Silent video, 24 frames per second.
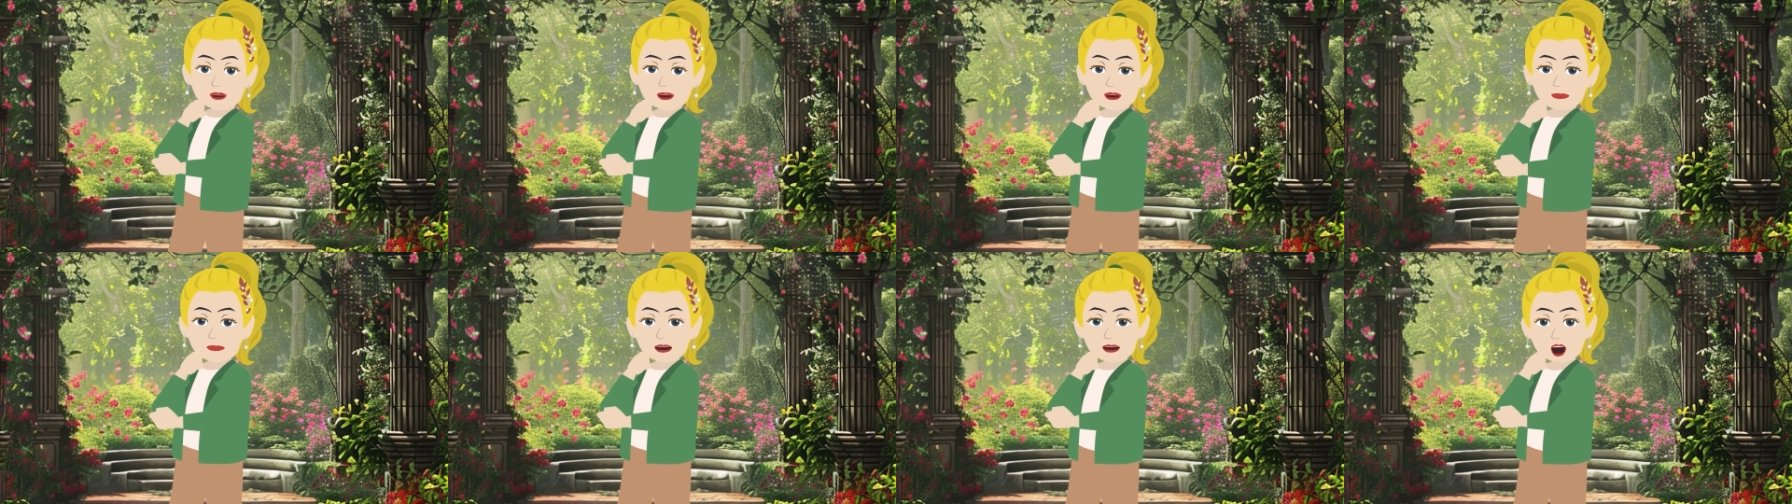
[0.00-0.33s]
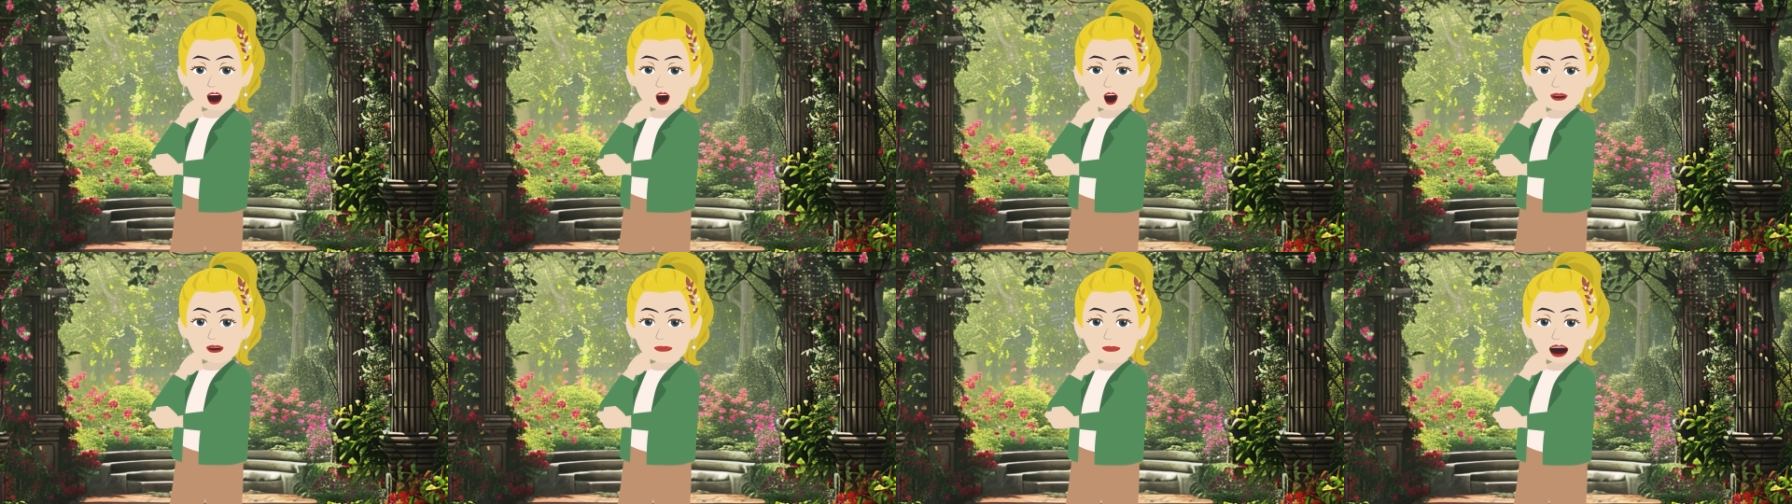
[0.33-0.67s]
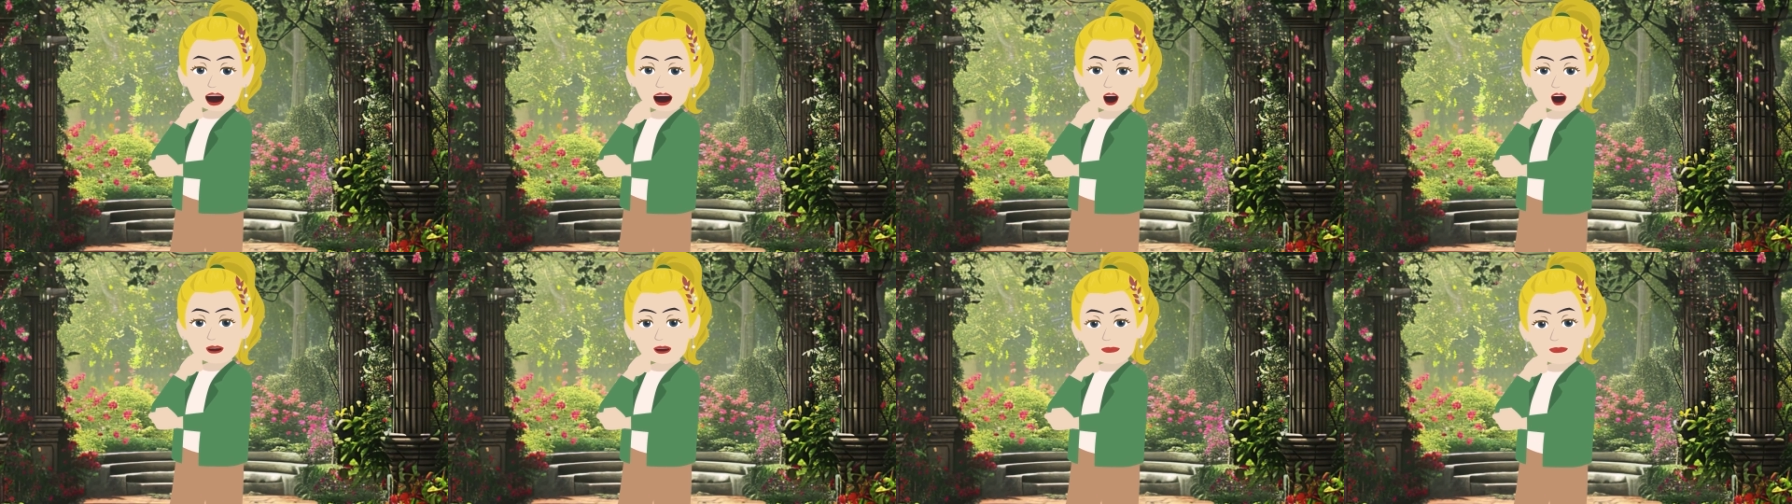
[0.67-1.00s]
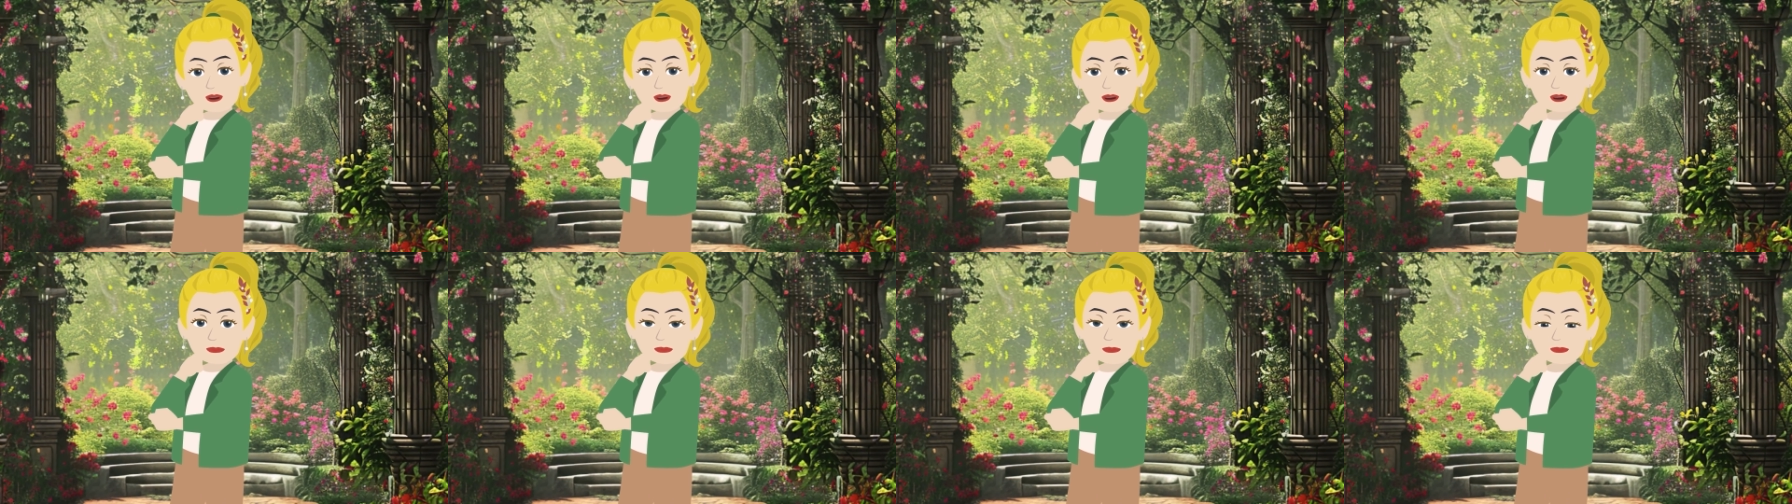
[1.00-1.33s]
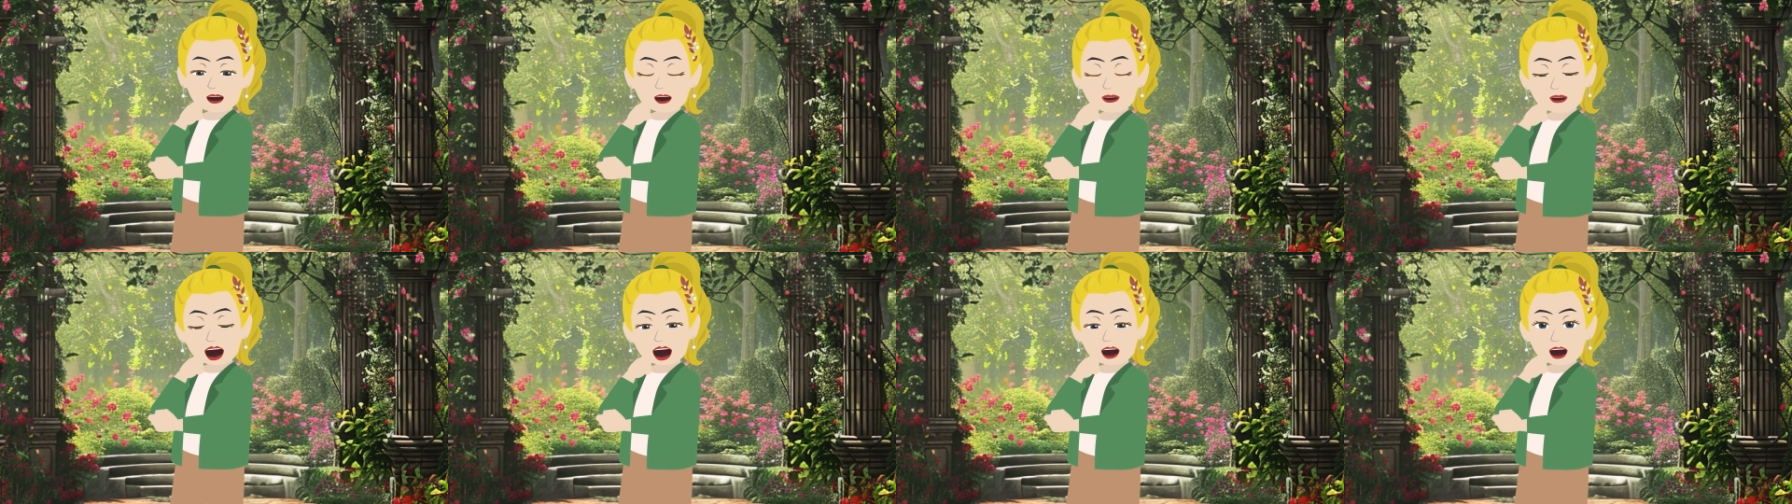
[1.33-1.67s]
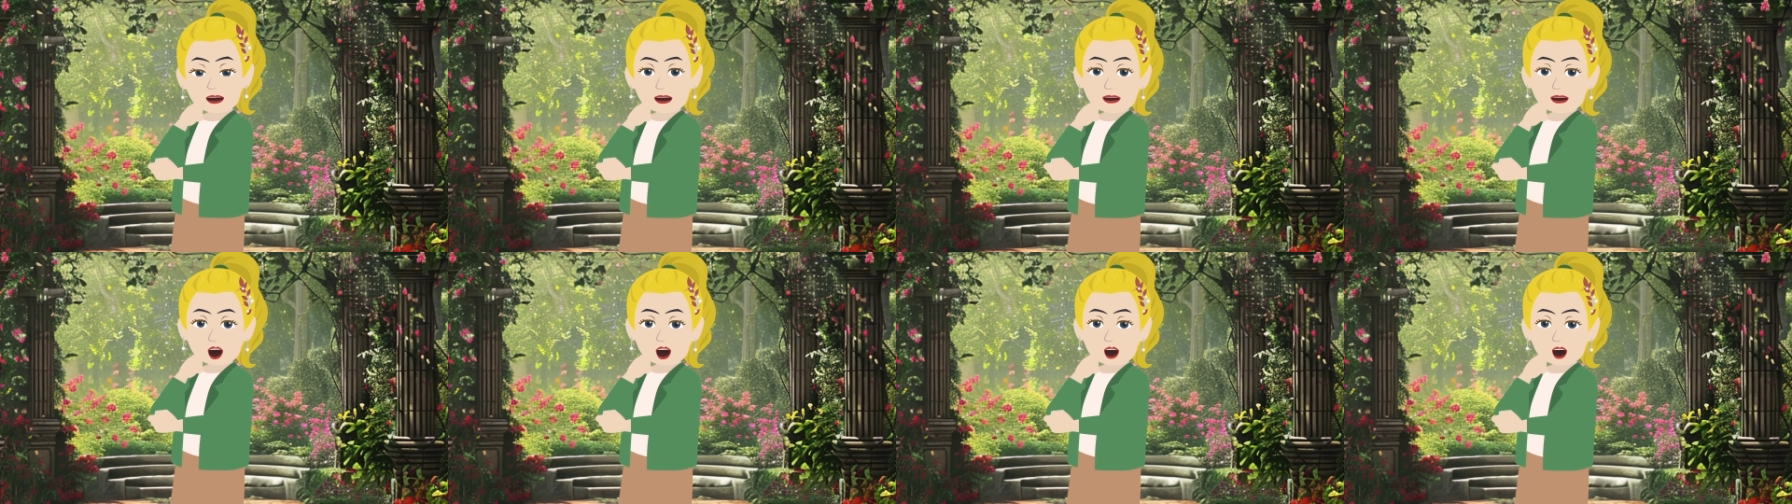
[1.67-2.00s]
You are still
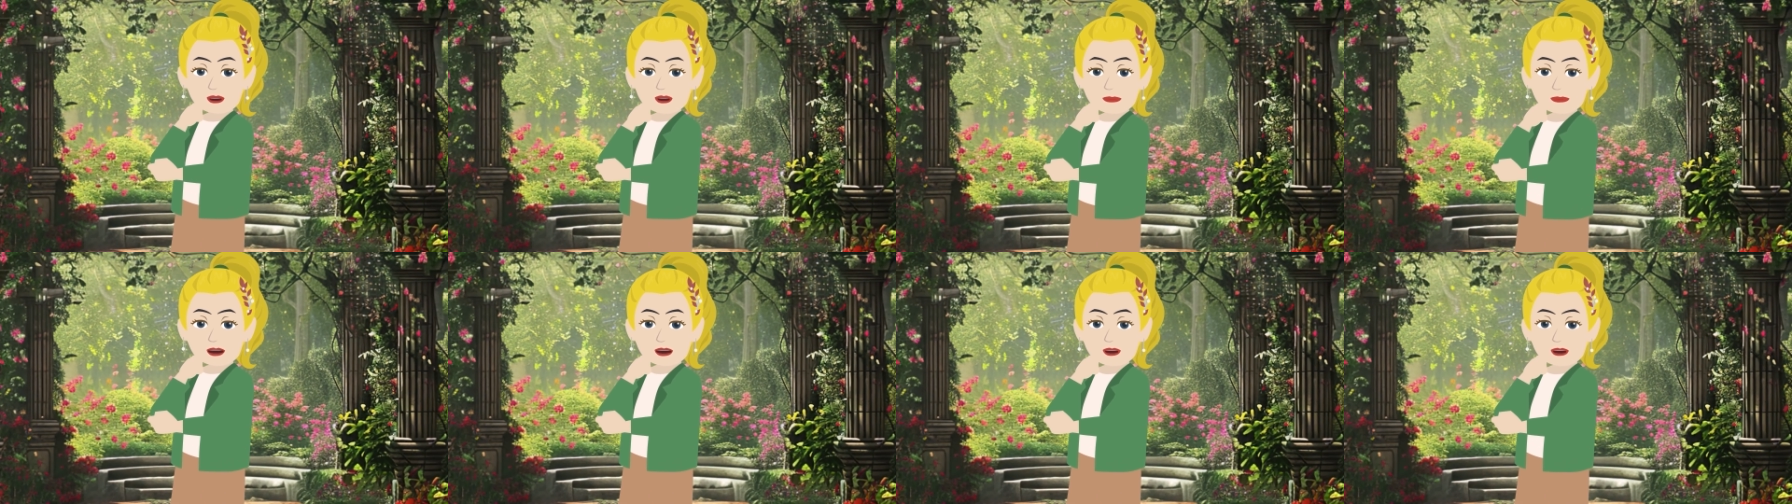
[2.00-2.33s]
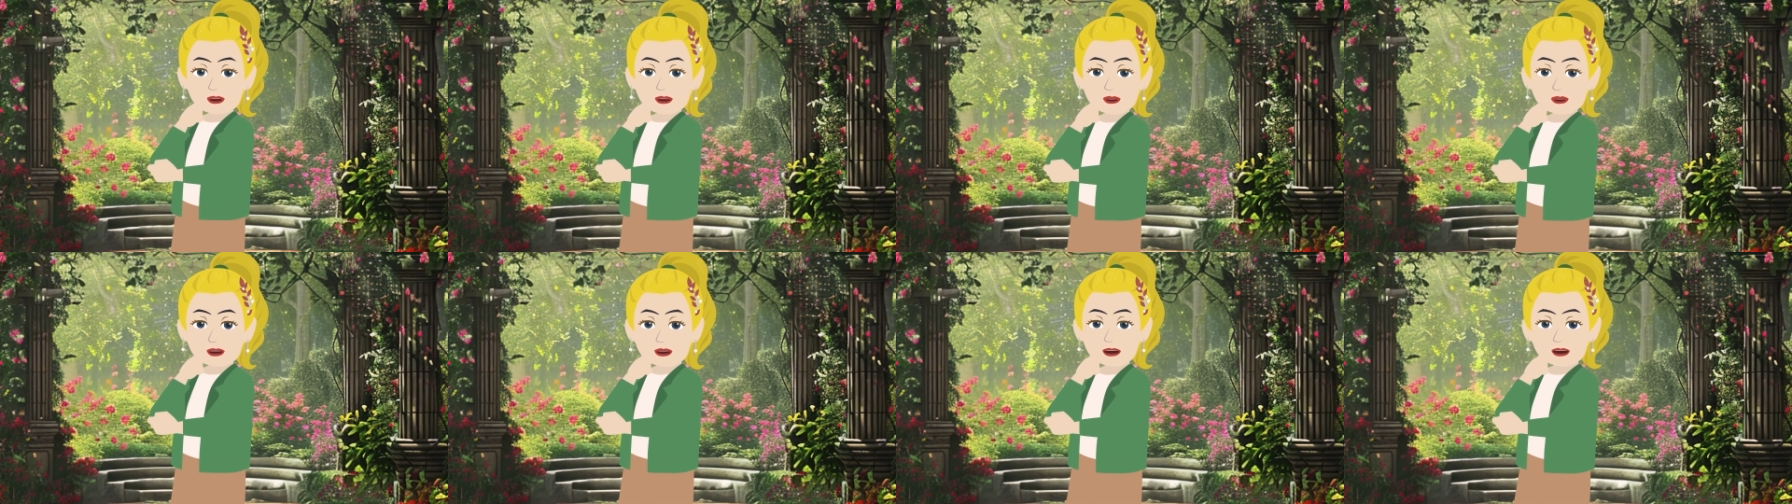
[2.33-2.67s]
exaggerating